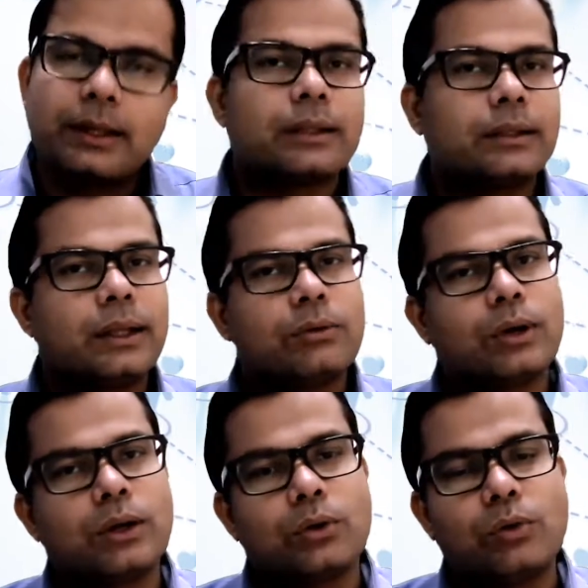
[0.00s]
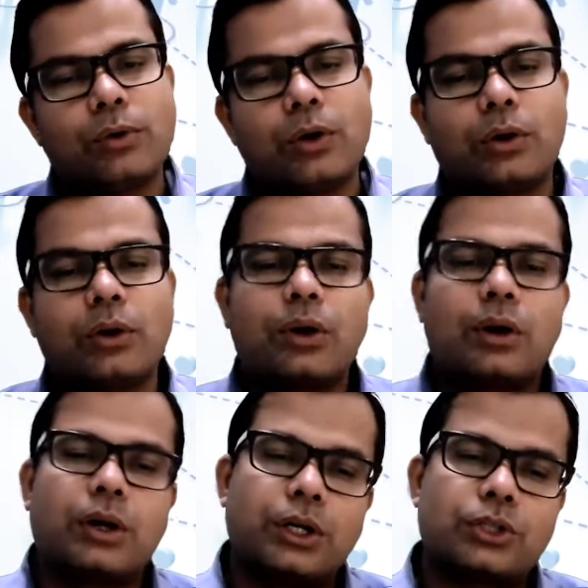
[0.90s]
then we can go for
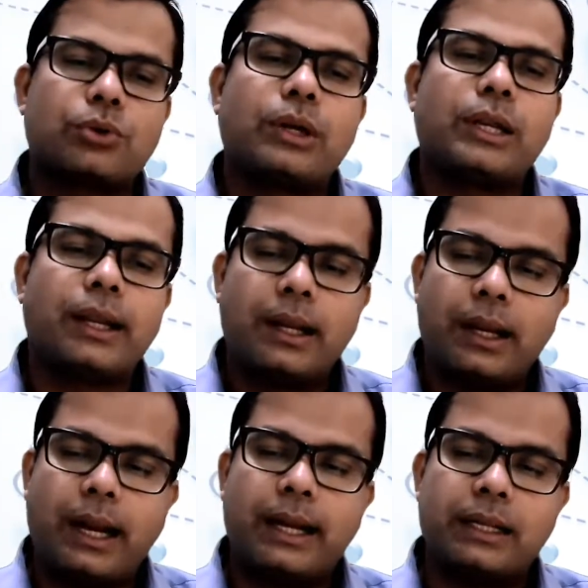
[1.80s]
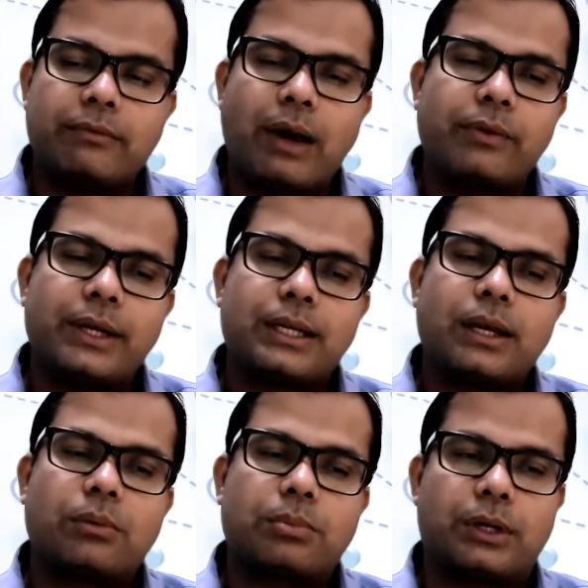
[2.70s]
controlling and evaluating
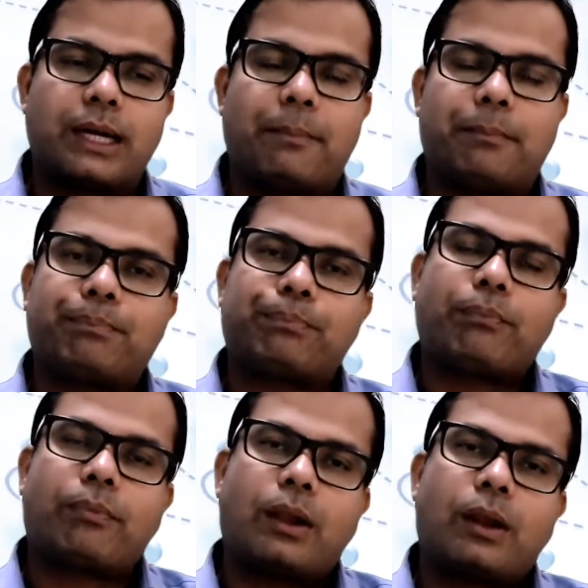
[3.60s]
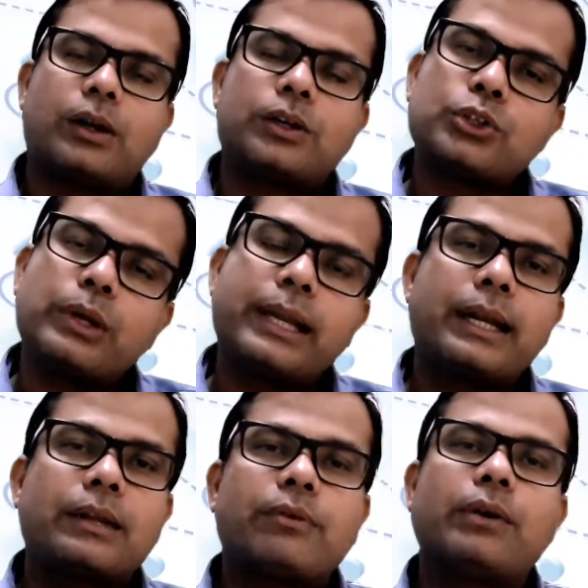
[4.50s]
our program. Controlling
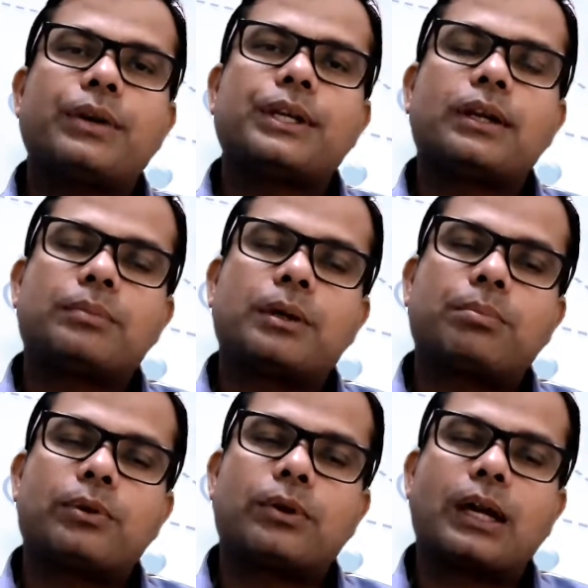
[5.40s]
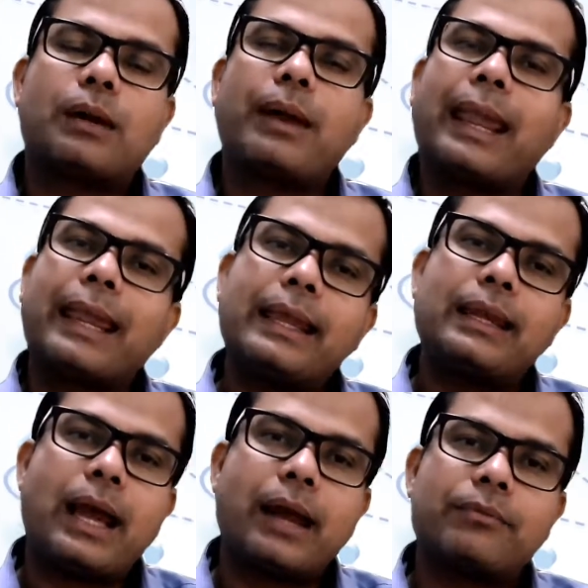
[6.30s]
and evaluating of the program again
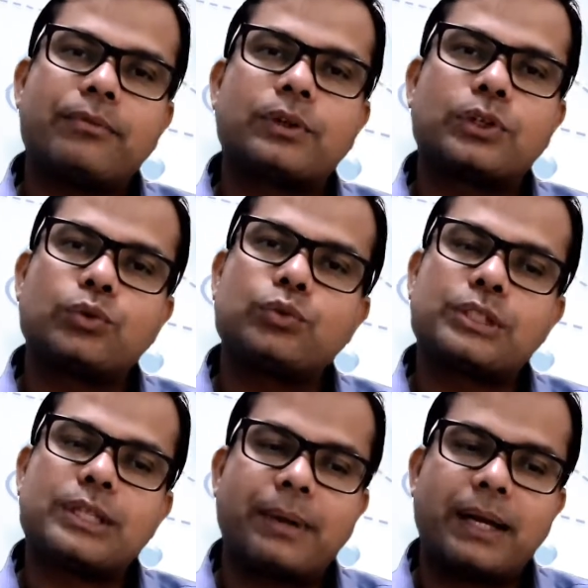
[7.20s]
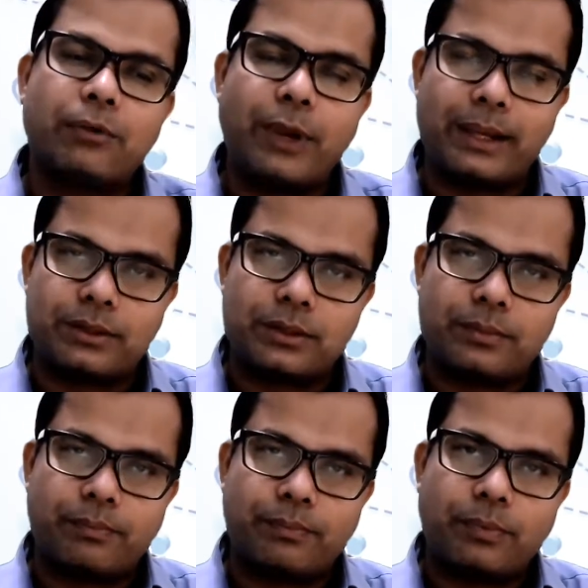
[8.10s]
have two separate wings.
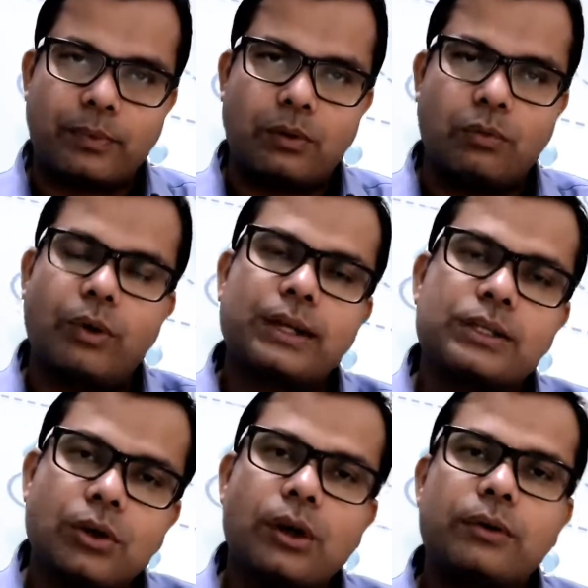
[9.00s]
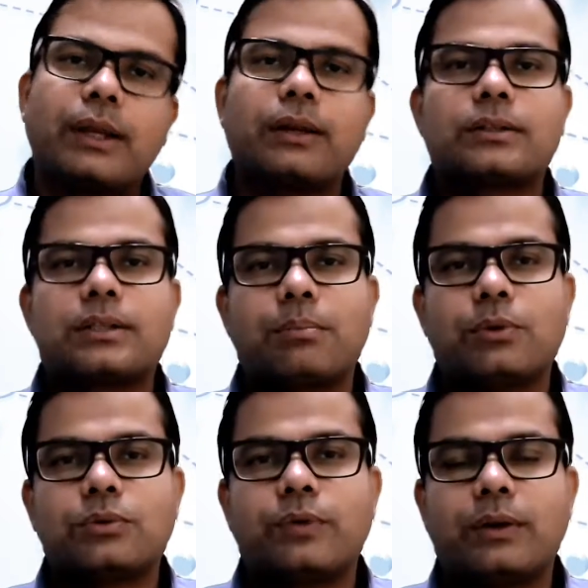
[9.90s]
One is called when
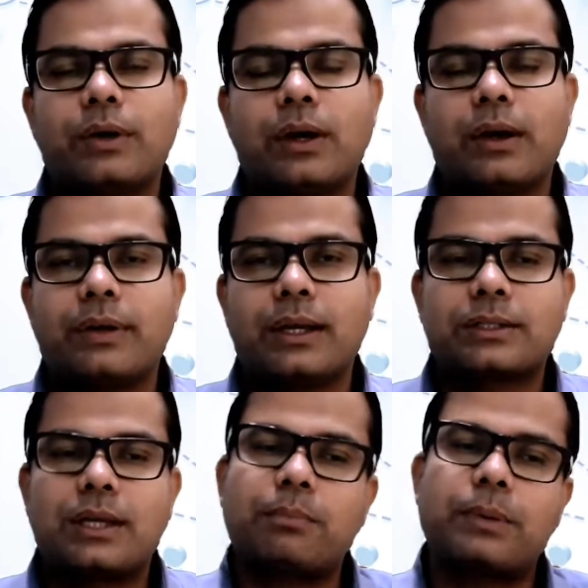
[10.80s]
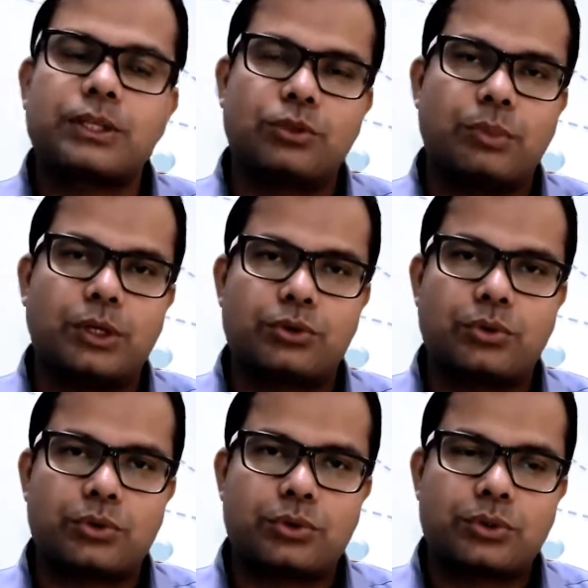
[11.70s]
you are having a surplus human
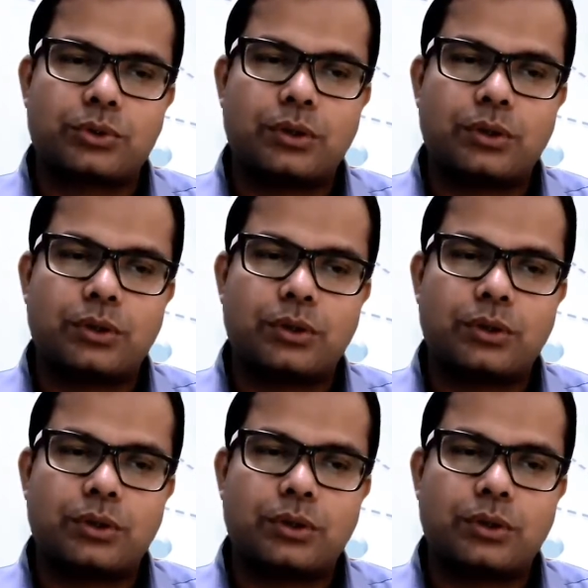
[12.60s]
resource.